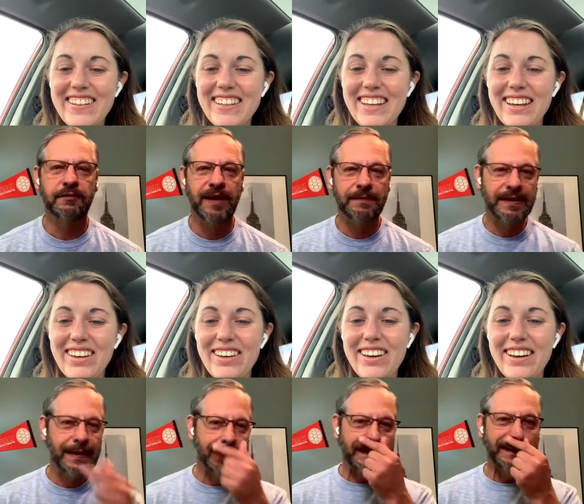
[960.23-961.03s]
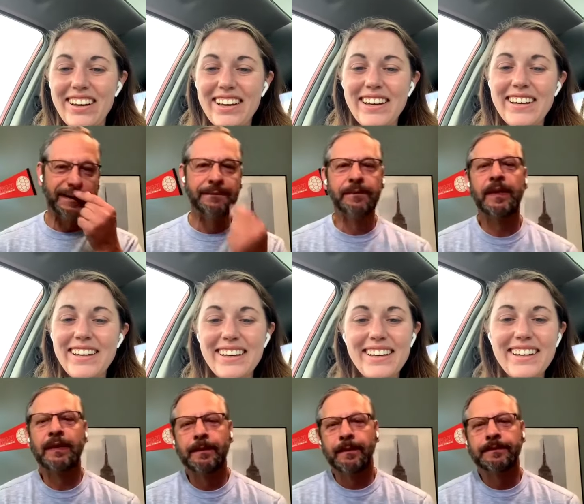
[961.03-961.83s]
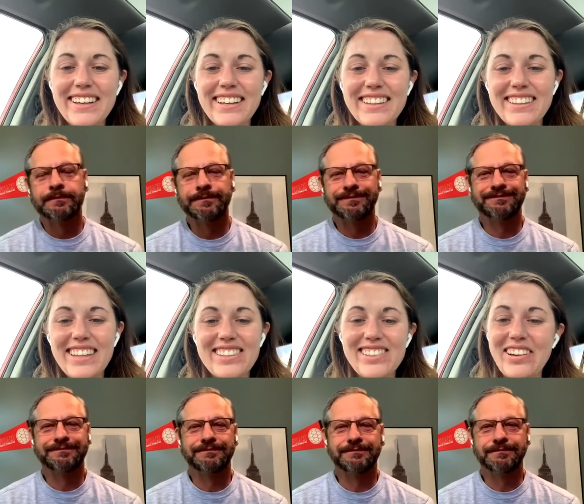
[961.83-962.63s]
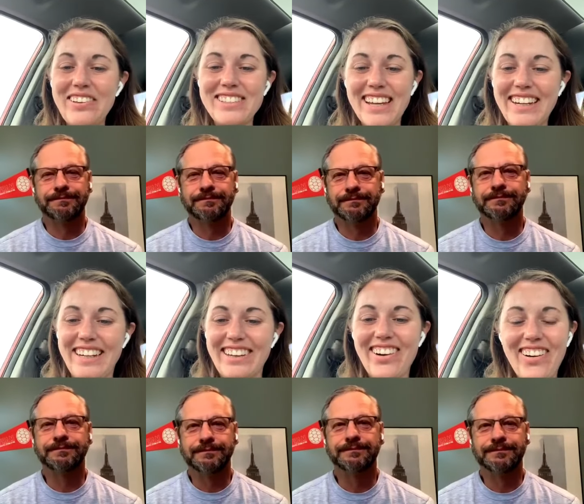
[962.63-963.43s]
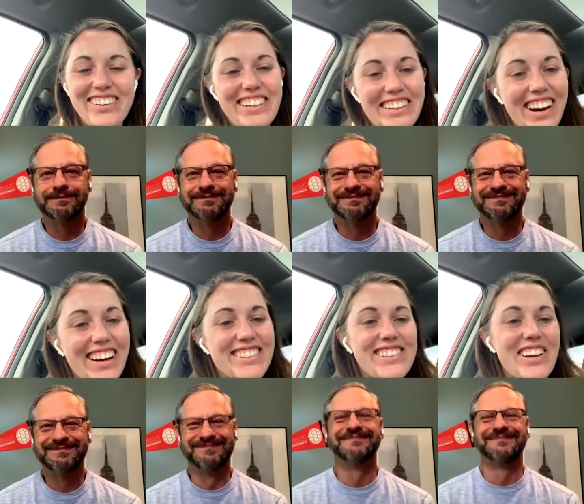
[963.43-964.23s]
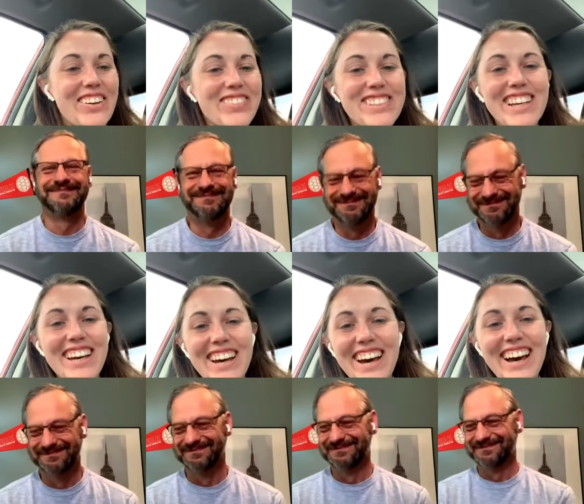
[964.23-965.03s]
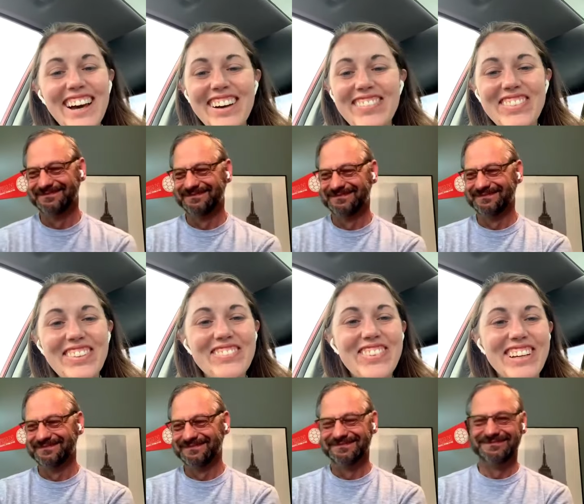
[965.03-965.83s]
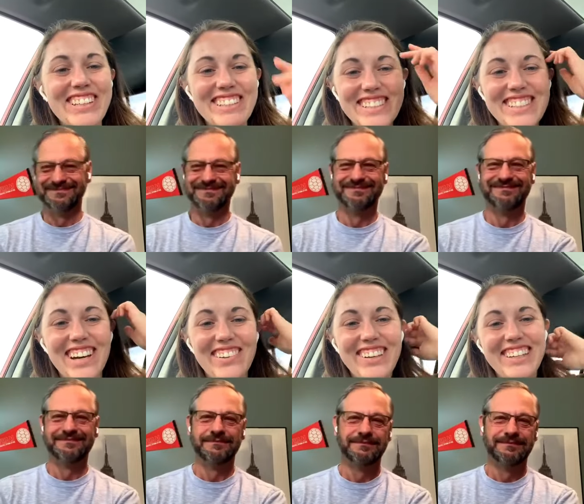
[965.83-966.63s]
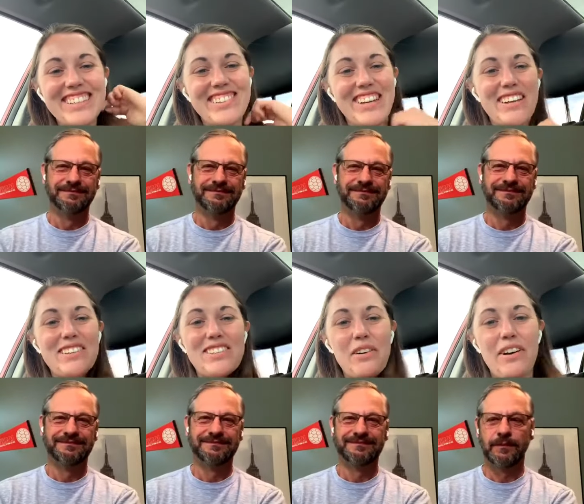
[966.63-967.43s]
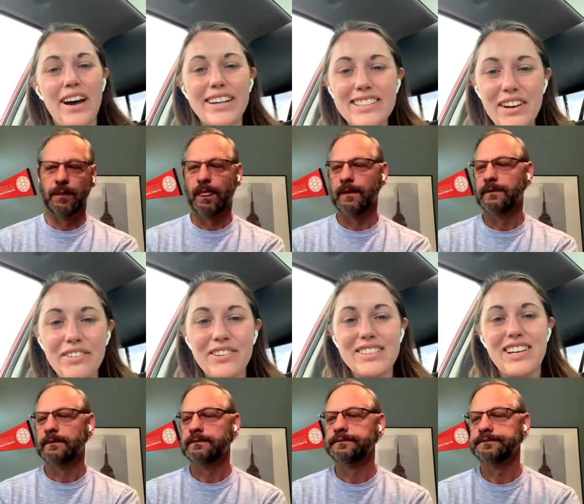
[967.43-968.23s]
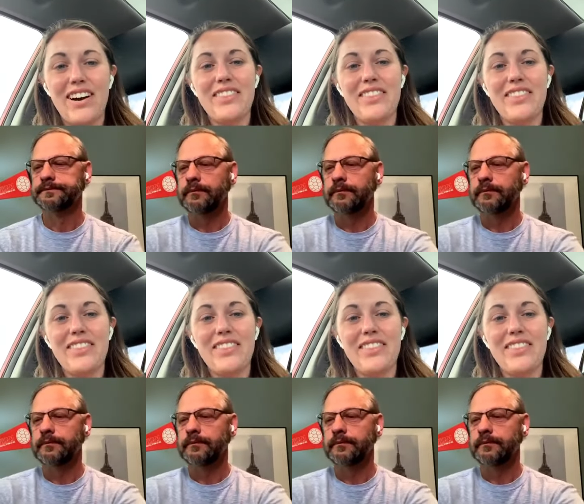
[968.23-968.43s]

Speaker 1: who may be on here.
Speaker 2: That's so exciting. Oh, congrats, Terps. Um, but just going into it, so I guess everyone's